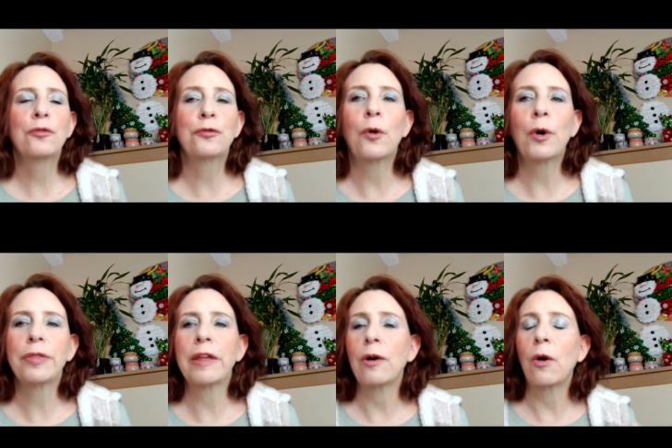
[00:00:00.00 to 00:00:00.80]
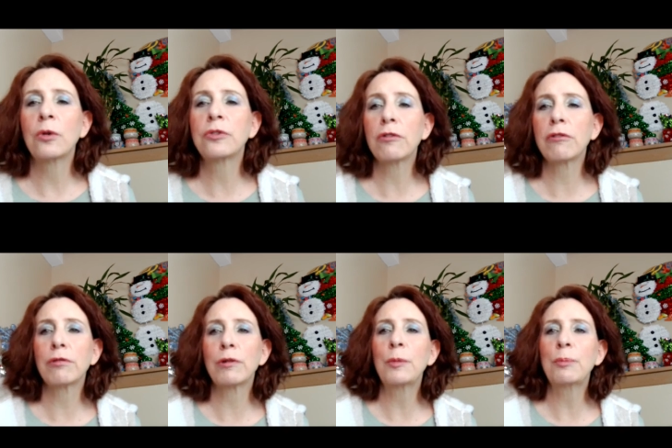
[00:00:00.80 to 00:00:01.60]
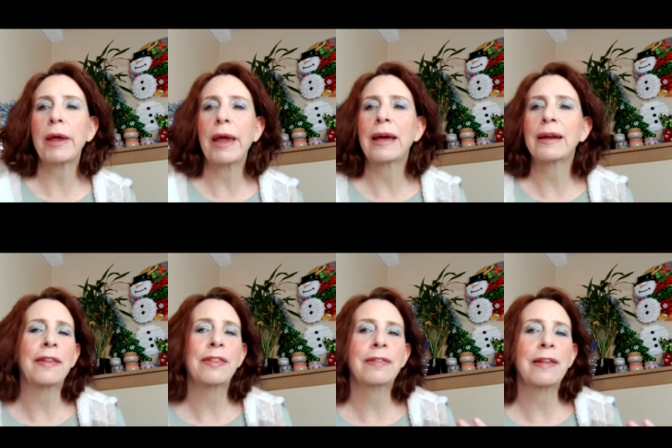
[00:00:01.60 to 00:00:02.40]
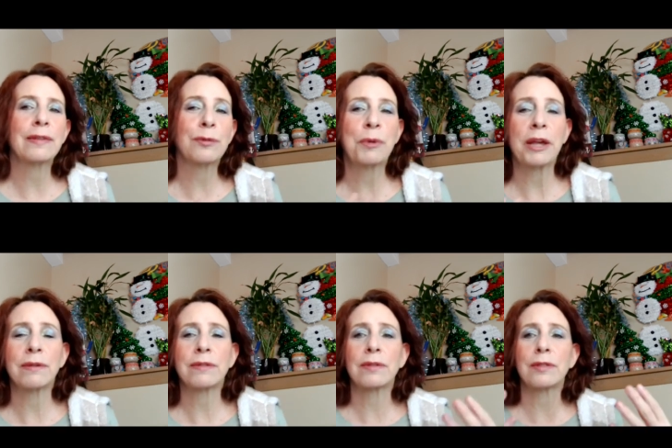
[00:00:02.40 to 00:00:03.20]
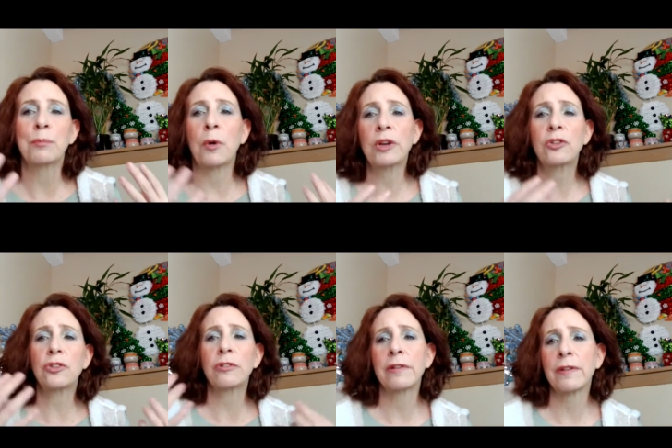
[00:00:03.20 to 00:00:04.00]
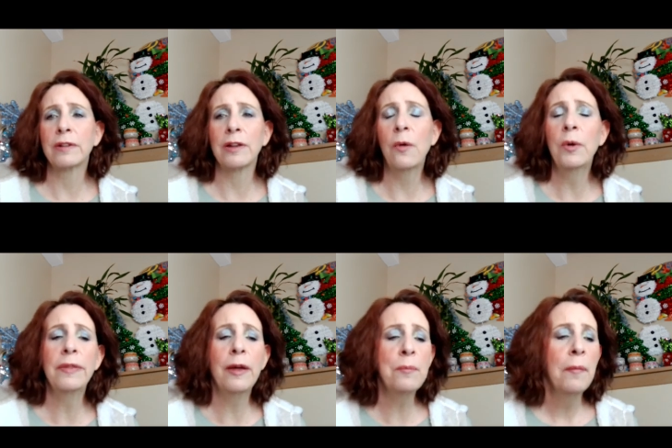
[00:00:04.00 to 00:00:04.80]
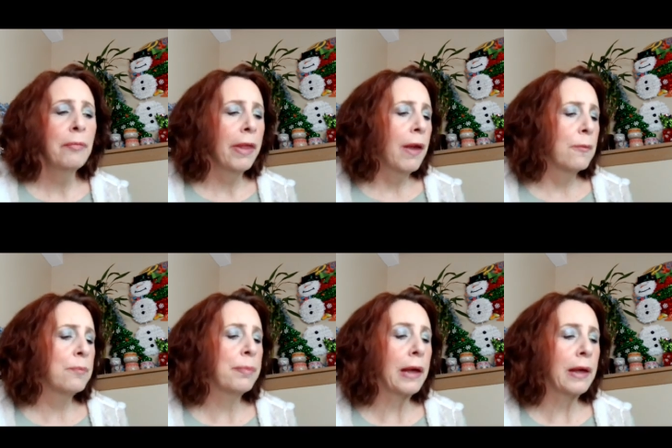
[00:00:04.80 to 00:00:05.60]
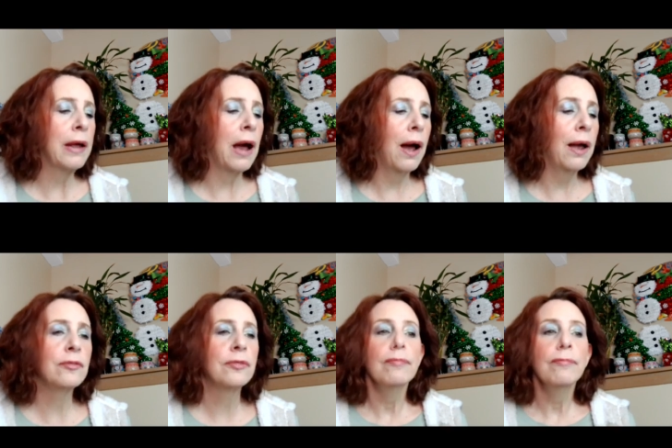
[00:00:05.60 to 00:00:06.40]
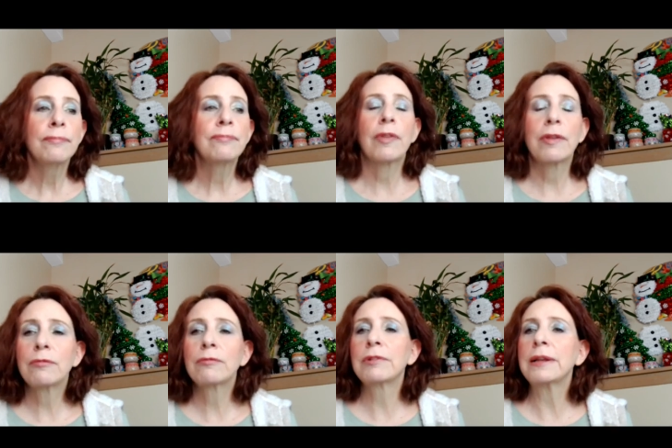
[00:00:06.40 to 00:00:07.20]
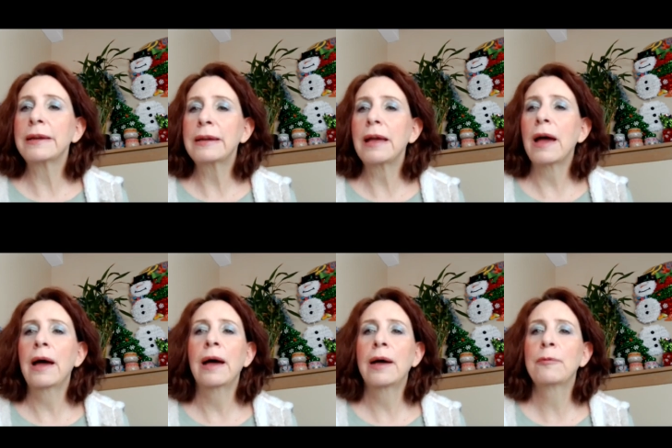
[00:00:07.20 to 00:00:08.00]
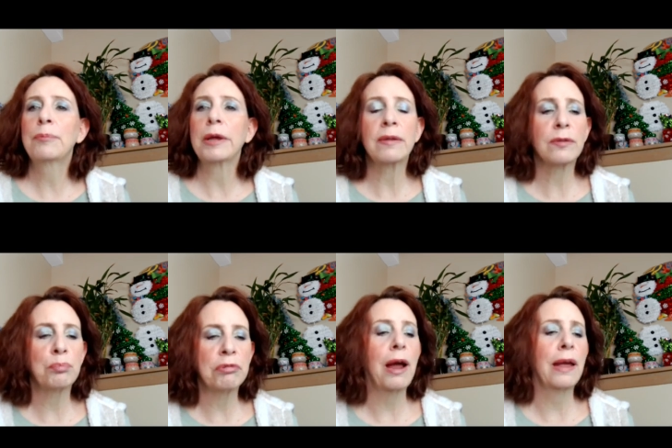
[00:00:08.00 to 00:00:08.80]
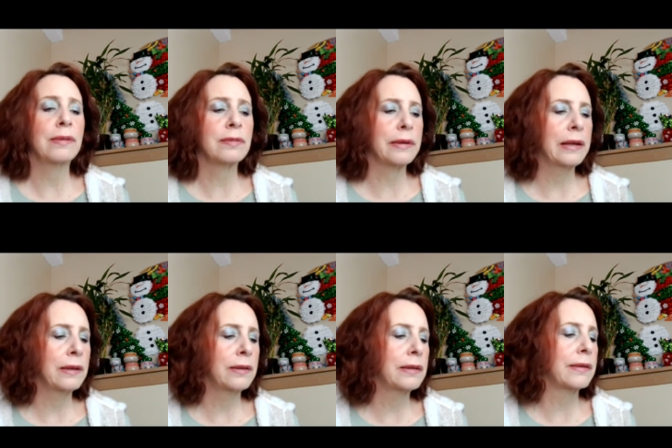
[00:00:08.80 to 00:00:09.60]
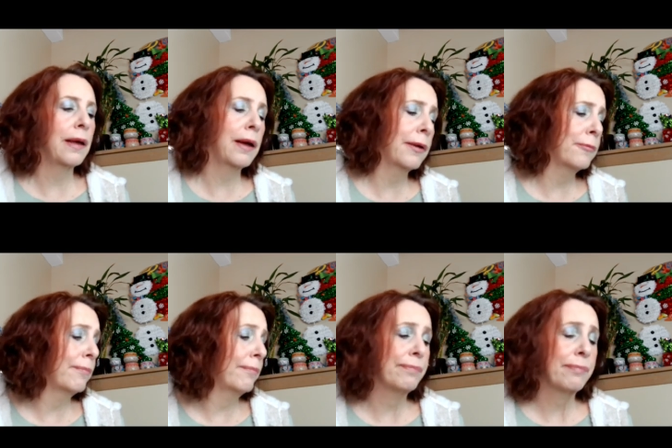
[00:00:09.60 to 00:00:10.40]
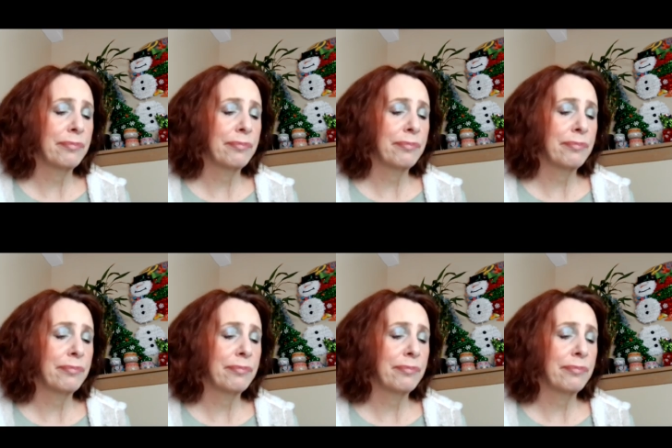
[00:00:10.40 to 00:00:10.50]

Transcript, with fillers: for the older group, and I think that's because the moisture and the glow in them. But I have really uh, been surprised, and um,